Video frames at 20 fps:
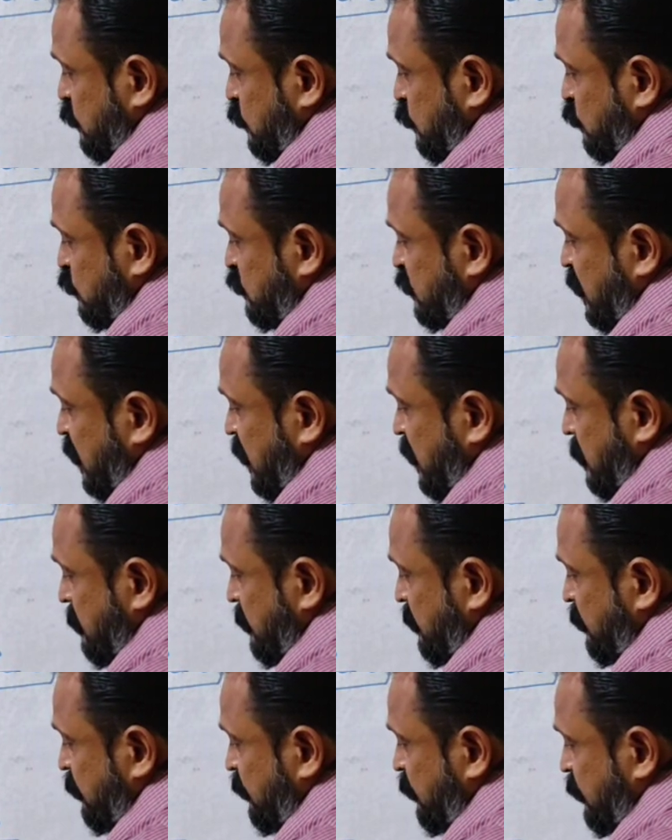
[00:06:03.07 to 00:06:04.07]
2
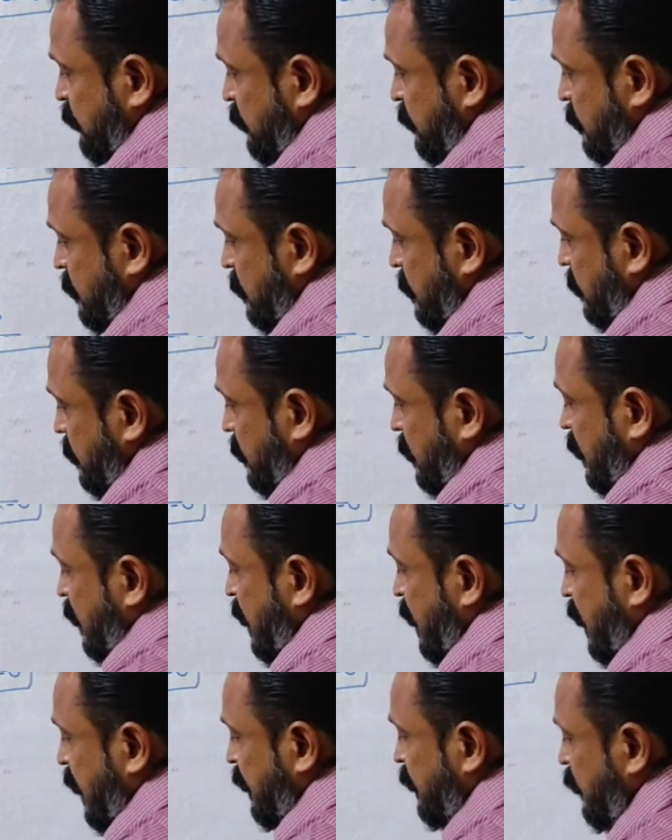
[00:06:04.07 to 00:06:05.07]
3
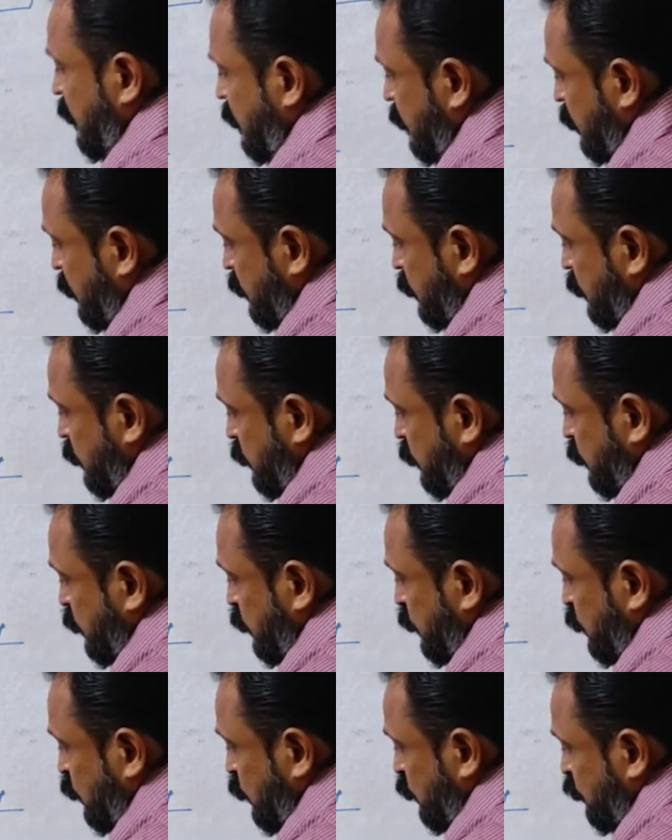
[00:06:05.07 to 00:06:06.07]
and
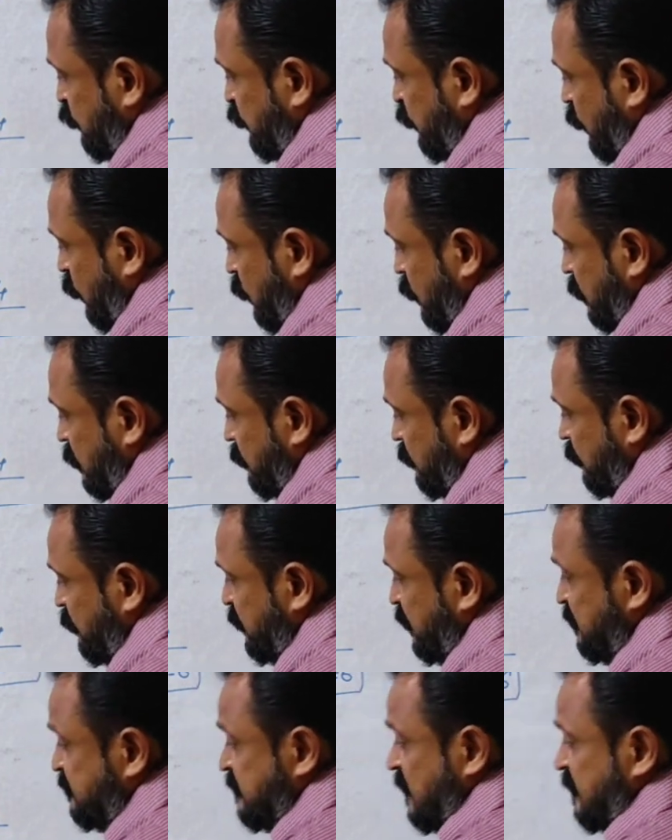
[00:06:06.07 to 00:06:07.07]
2 4.
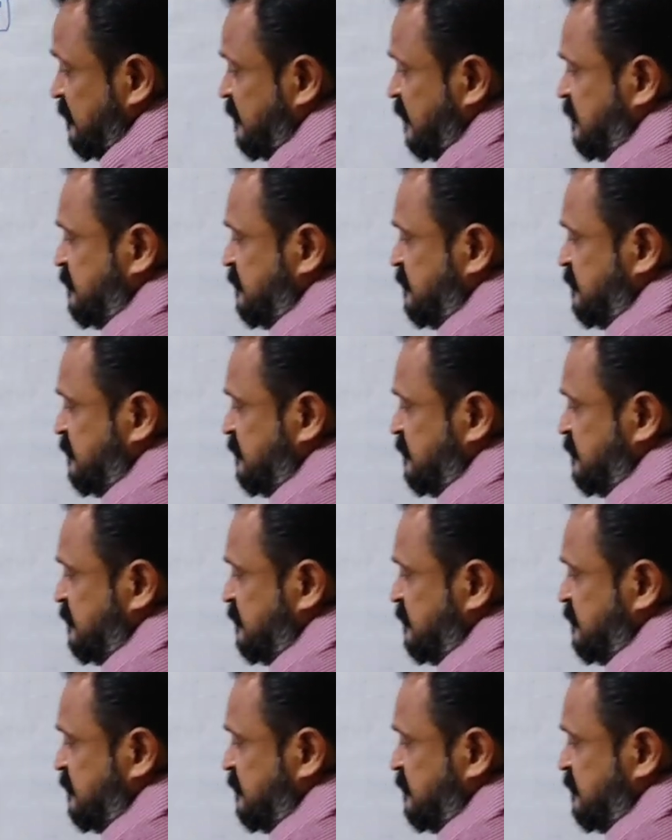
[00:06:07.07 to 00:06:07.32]
These are the